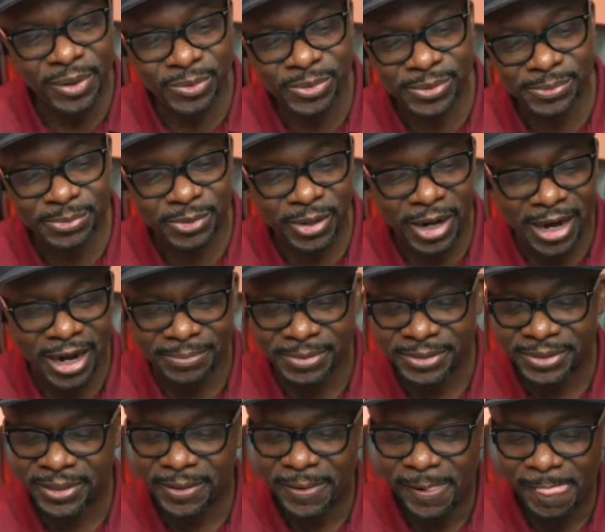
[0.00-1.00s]
for no
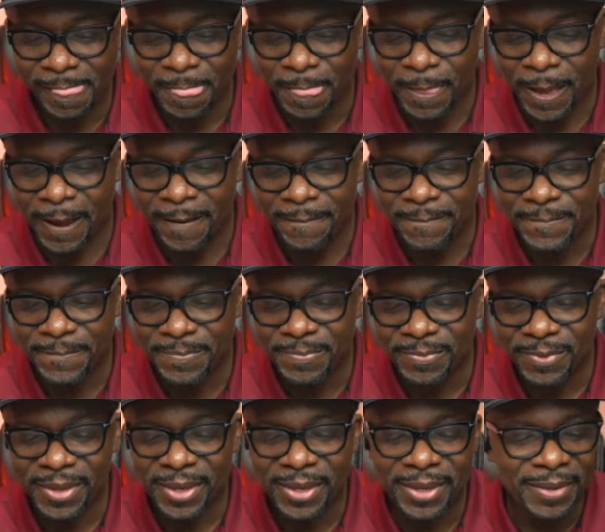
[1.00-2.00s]
subscribers. Right.
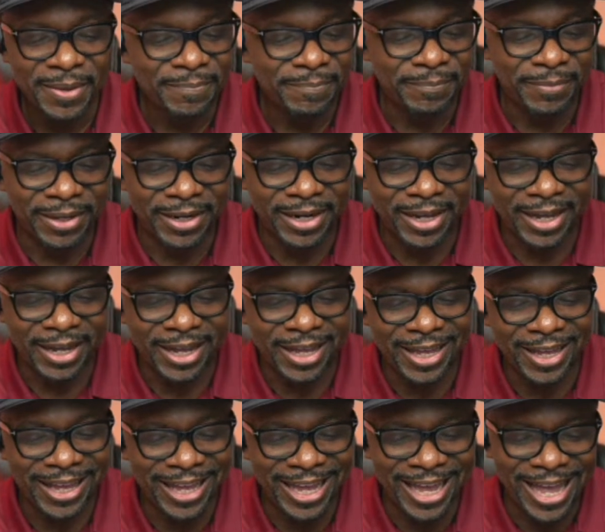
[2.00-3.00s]
But
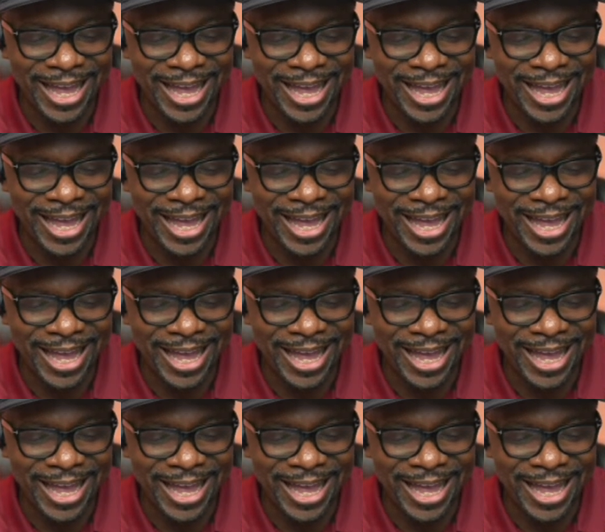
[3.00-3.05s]
uh